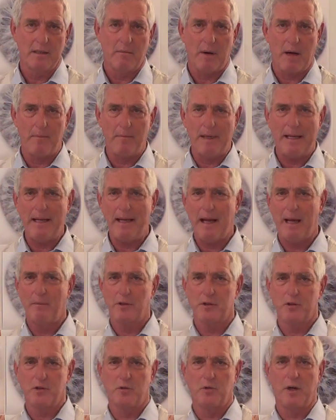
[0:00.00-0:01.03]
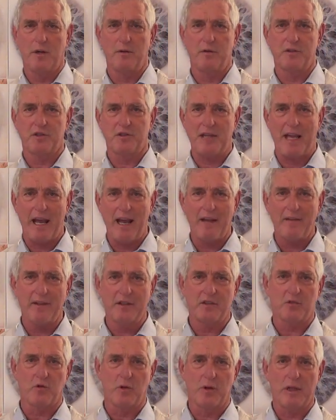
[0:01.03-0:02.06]
By being able to understand
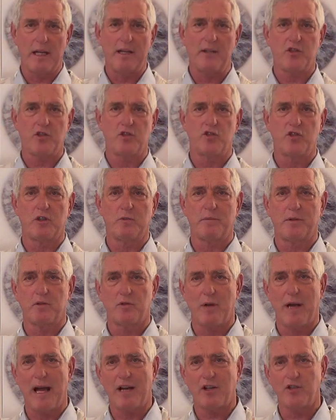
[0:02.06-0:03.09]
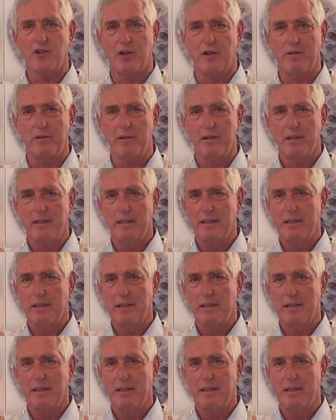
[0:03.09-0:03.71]
this relationship attraction,